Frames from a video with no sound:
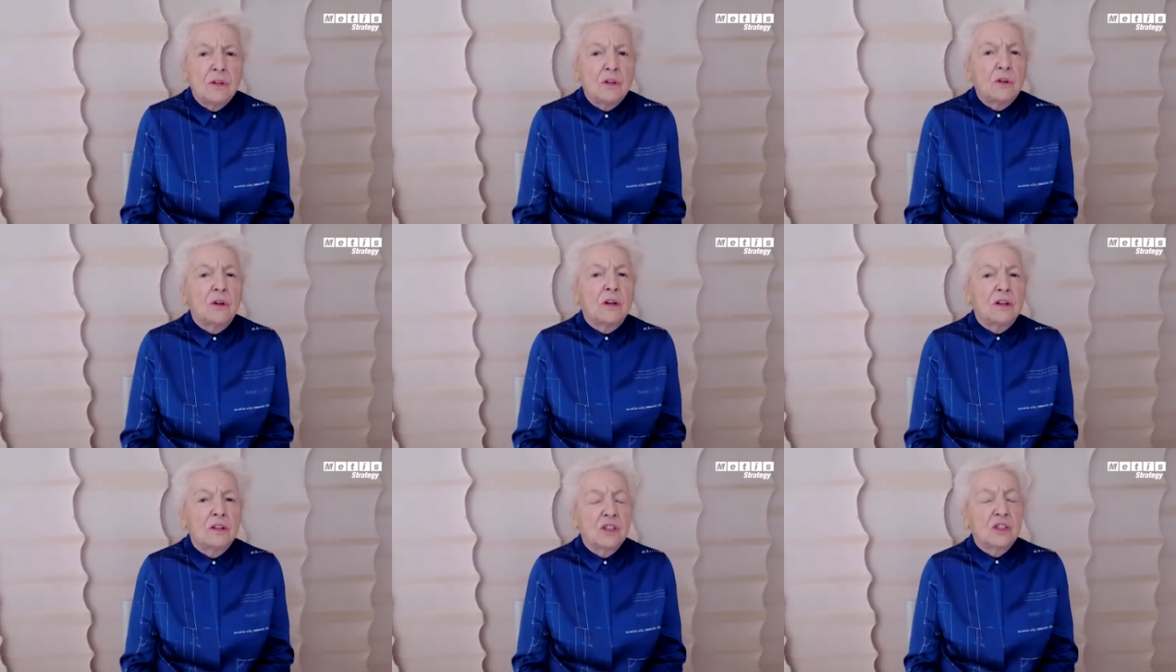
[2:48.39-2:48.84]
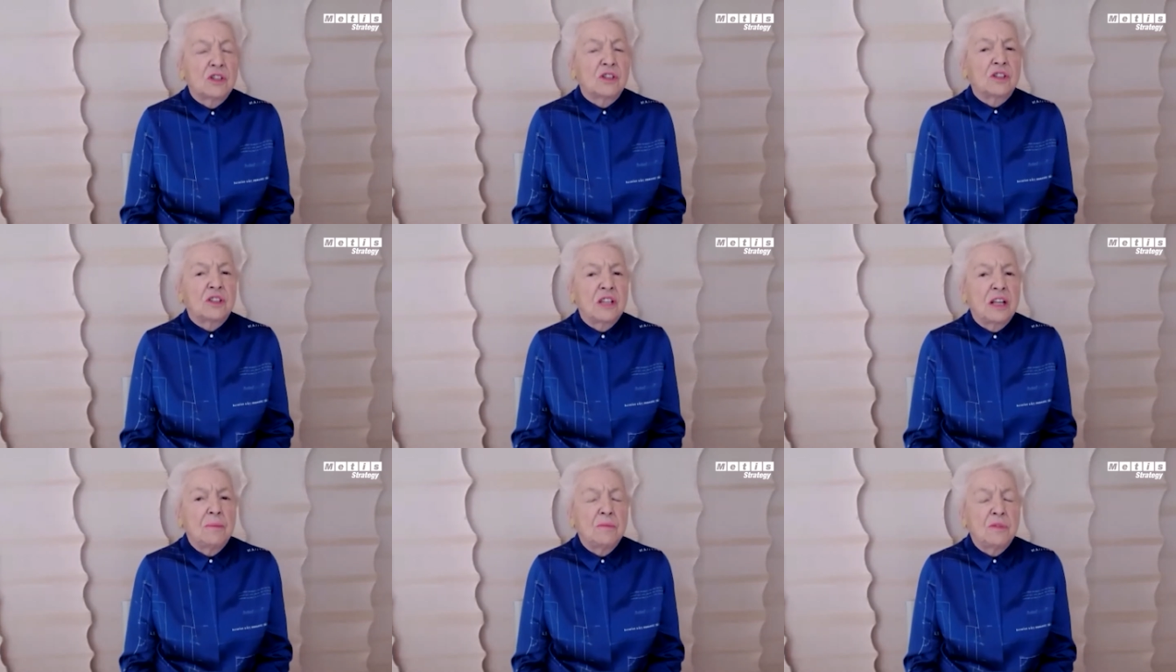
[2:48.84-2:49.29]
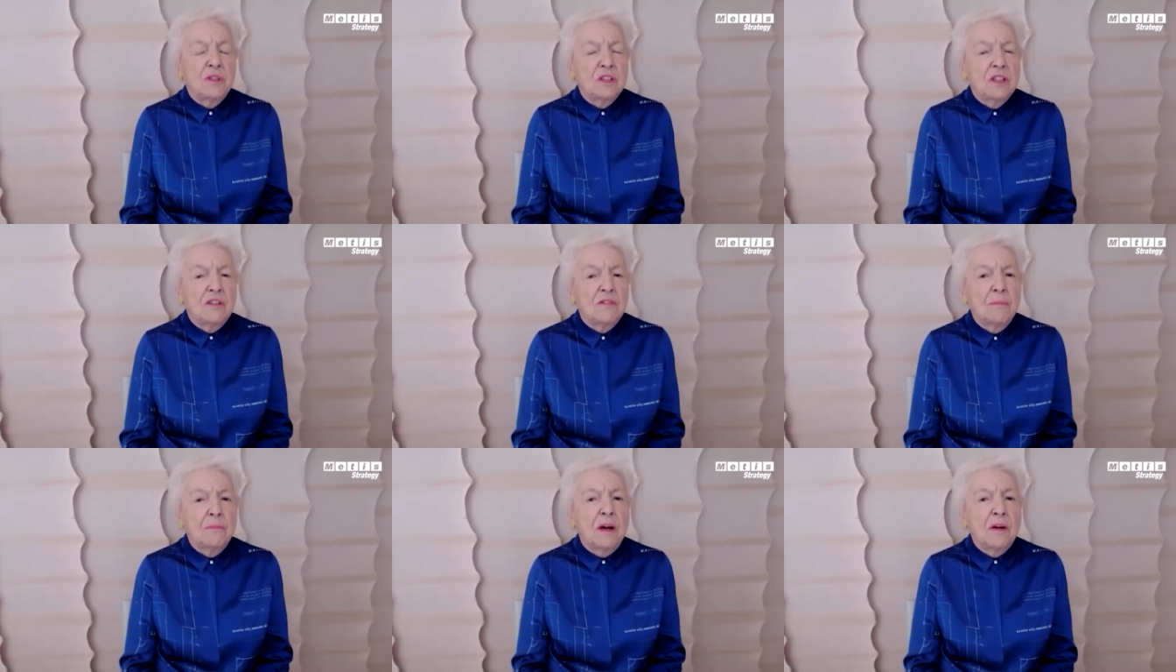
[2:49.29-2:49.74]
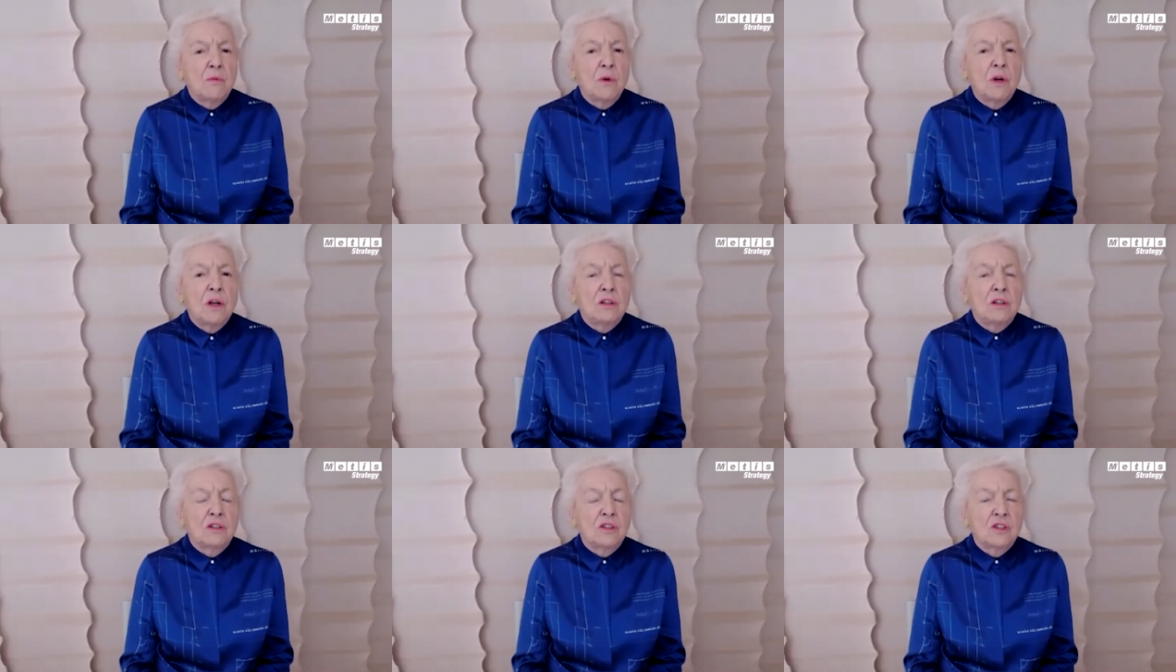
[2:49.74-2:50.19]
You know, it just seemed as if my
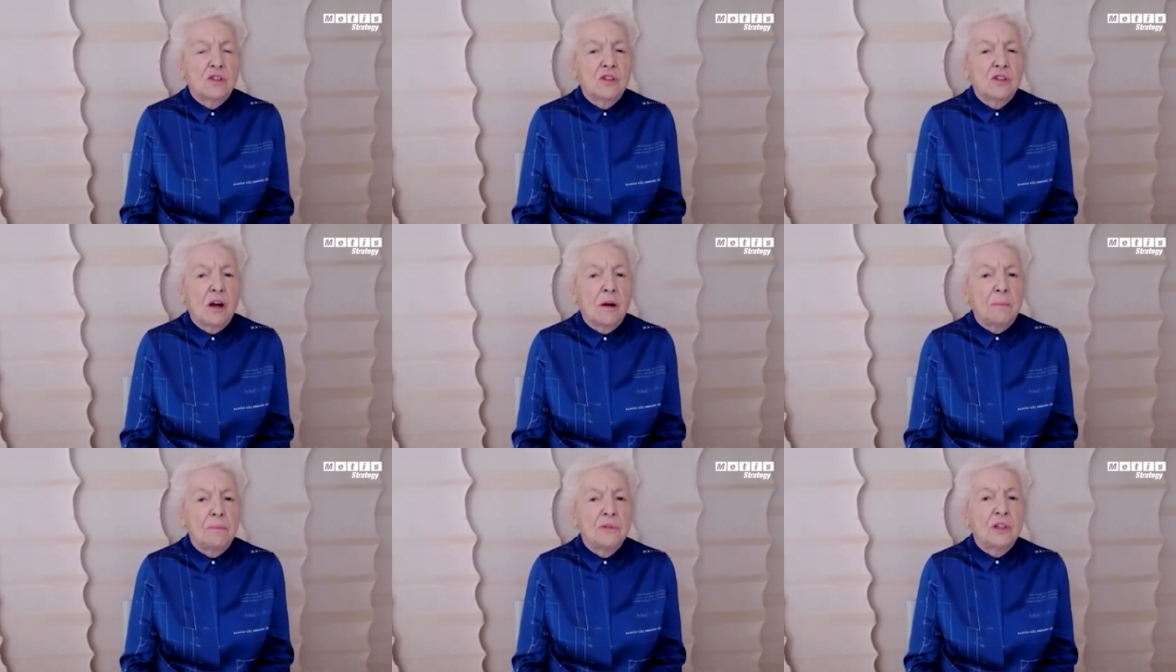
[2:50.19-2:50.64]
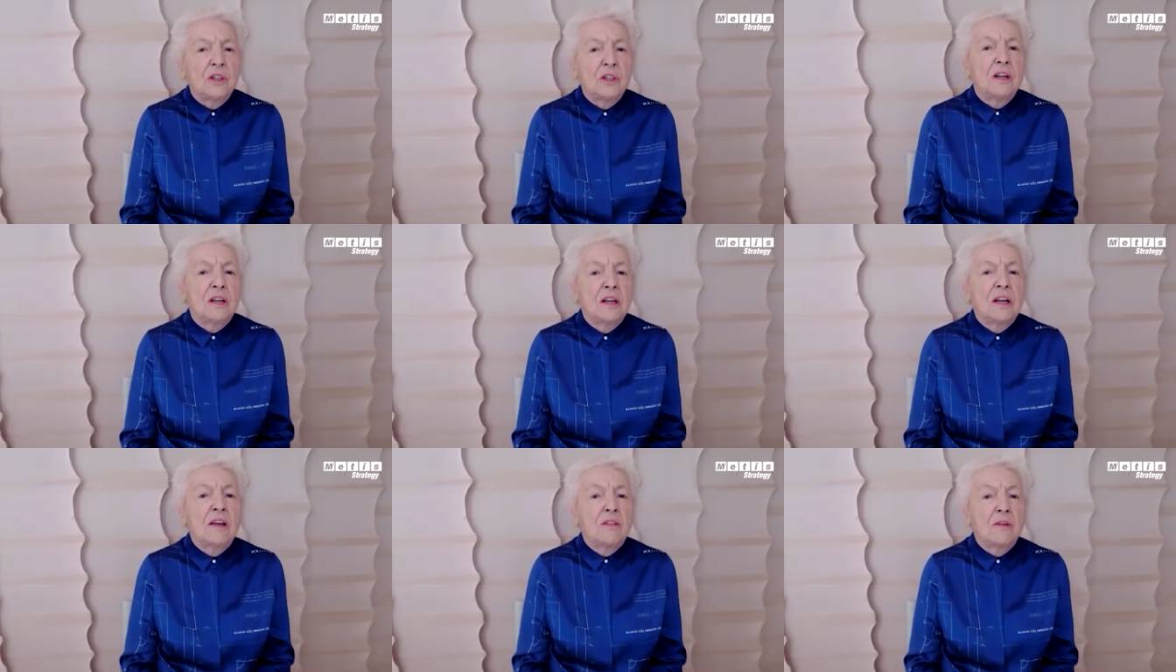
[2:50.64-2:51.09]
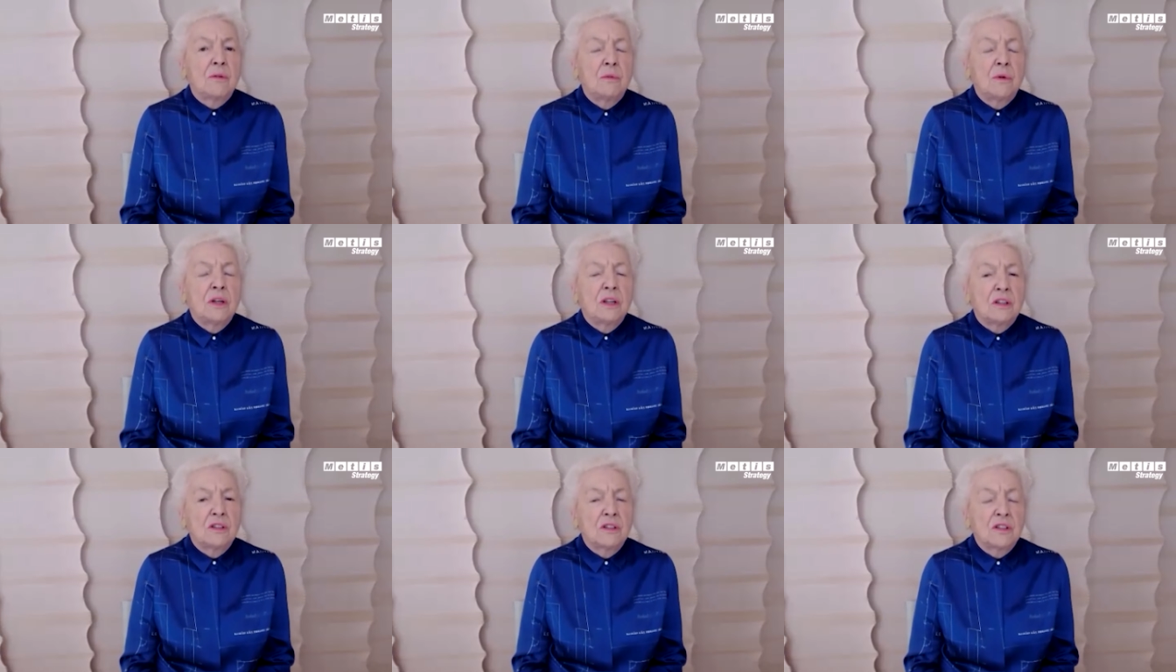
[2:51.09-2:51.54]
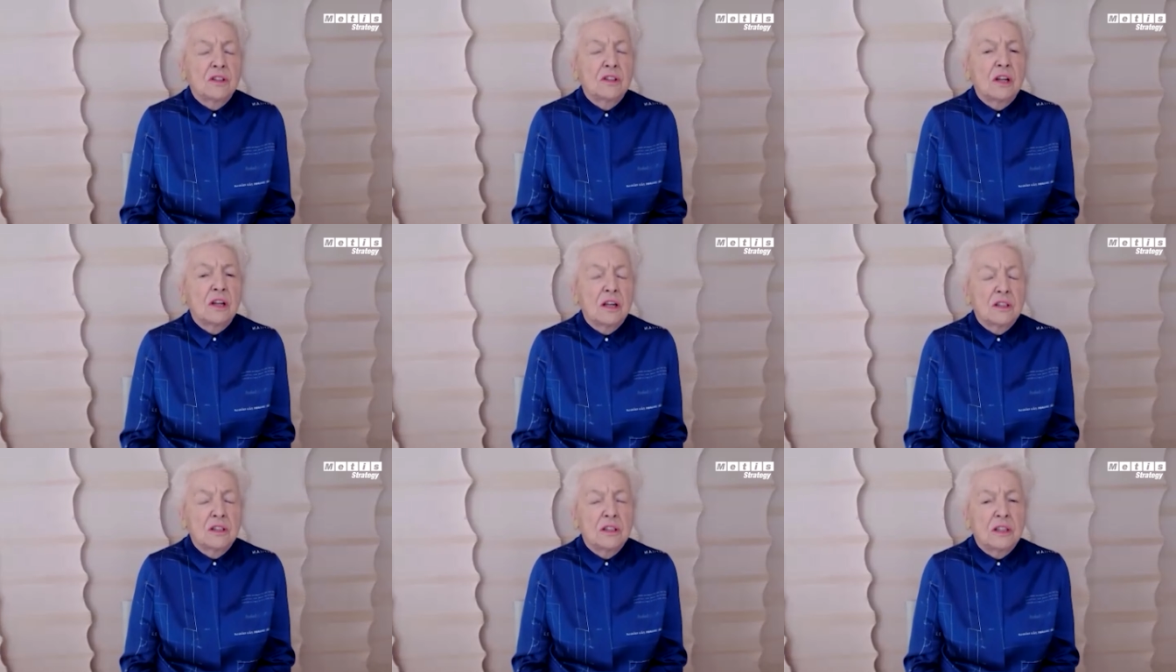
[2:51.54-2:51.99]
world stopped and another world
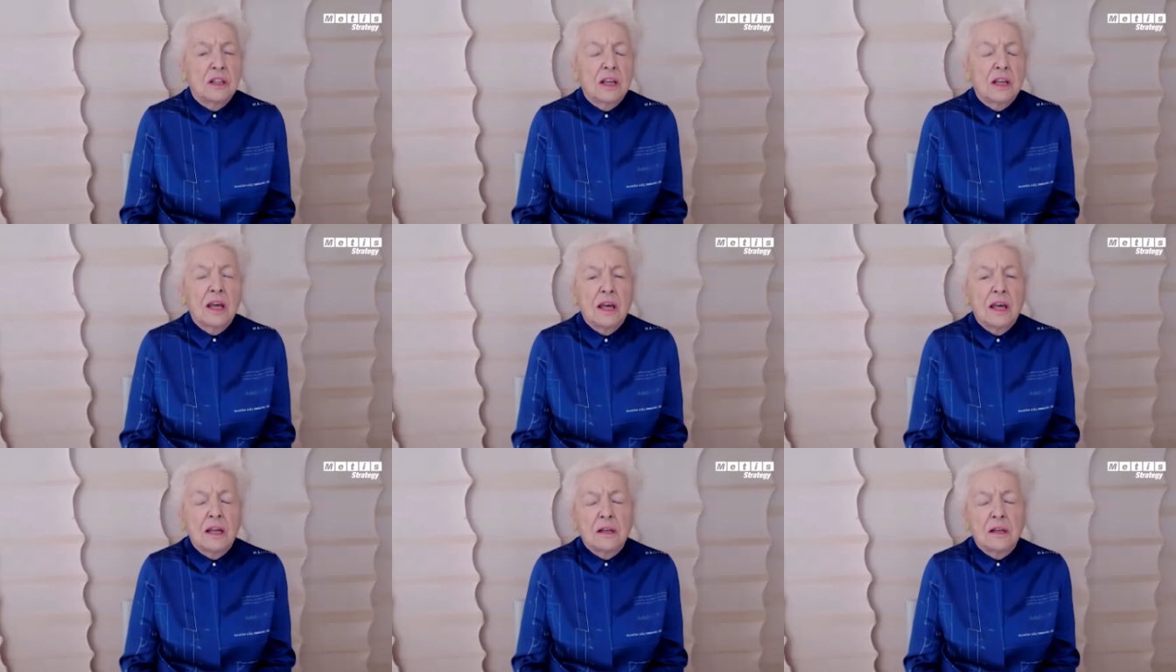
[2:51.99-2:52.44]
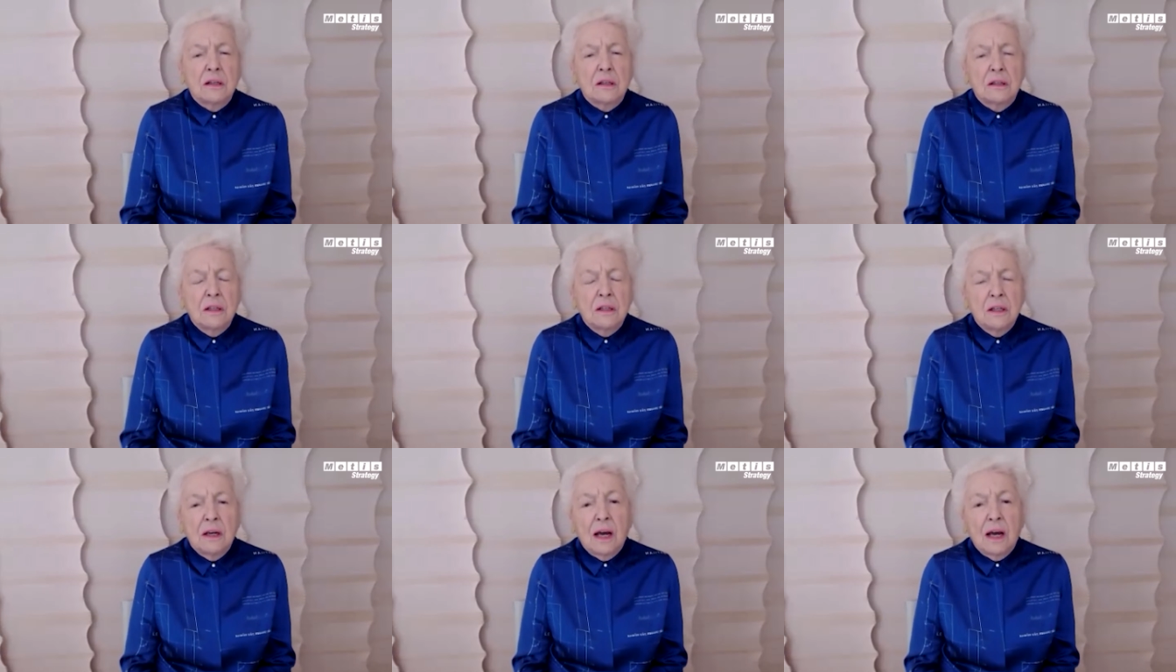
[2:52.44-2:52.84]
started again.